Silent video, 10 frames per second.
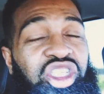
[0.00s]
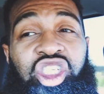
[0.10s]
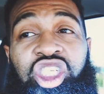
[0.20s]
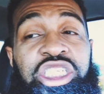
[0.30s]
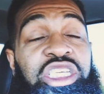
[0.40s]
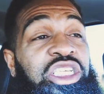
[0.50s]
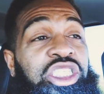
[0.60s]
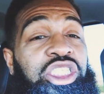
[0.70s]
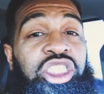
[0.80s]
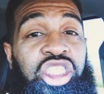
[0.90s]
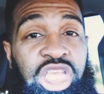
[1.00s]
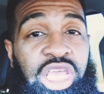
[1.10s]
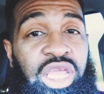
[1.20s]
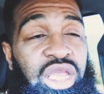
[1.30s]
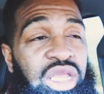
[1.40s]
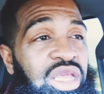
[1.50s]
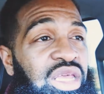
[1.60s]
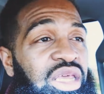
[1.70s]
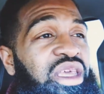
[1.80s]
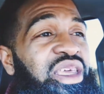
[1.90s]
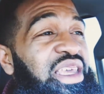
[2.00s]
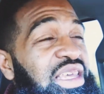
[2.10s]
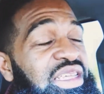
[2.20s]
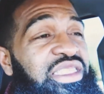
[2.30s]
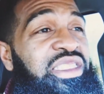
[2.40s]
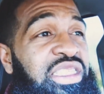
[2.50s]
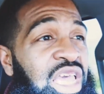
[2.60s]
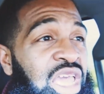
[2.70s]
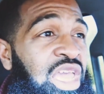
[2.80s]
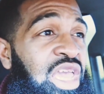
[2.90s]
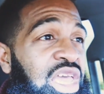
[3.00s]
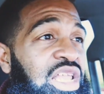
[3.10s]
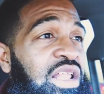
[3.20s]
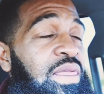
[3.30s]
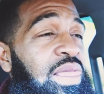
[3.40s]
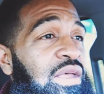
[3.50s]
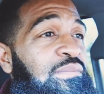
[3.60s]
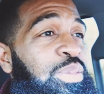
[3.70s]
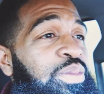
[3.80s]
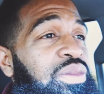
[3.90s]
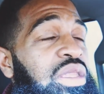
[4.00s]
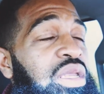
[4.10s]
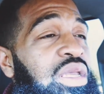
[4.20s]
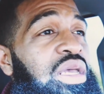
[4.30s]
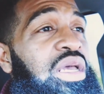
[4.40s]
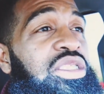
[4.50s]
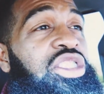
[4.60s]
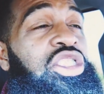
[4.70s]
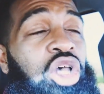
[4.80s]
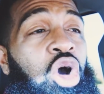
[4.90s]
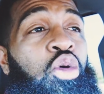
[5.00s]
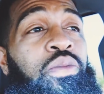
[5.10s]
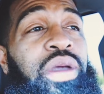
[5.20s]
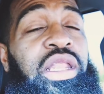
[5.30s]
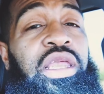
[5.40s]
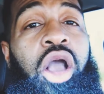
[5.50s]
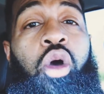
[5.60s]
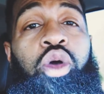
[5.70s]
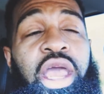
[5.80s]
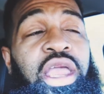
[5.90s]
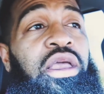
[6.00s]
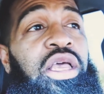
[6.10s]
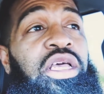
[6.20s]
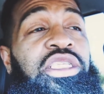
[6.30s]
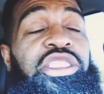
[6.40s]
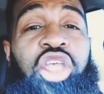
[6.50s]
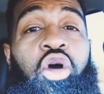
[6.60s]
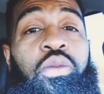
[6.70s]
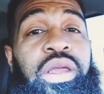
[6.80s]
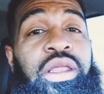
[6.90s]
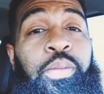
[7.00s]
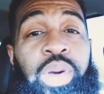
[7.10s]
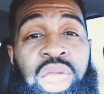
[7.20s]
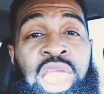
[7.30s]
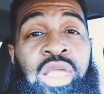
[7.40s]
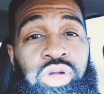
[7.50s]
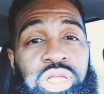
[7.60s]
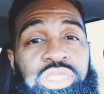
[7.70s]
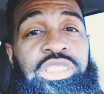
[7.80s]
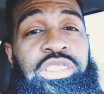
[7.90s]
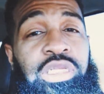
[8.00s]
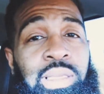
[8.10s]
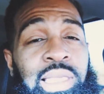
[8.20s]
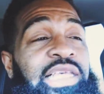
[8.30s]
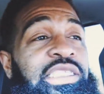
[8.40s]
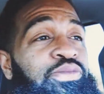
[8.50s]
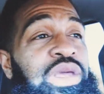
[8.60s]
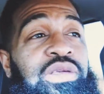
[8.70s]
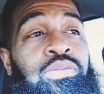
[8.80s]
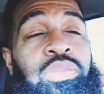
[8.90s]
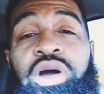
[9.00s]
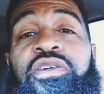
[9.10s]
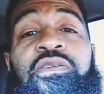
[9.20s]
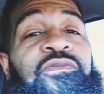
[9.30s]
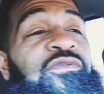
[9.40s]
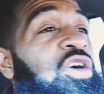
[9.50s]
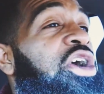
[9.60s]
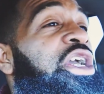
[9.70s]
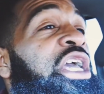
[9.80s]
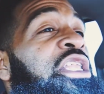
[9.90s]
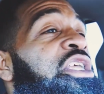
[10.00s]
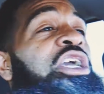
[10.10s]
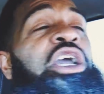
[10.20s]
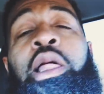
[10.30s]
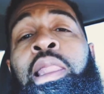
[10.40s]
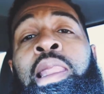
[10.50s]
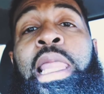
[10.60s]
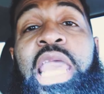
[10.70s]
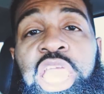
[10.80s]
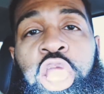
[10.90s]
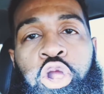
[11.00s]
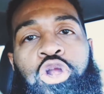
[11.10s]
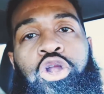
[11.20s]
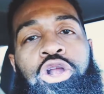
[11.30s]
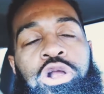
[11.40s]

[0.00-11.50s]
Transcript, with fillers: the shit is sick. It's sad. So many, okay, so many parents. Let's be motherfucking clear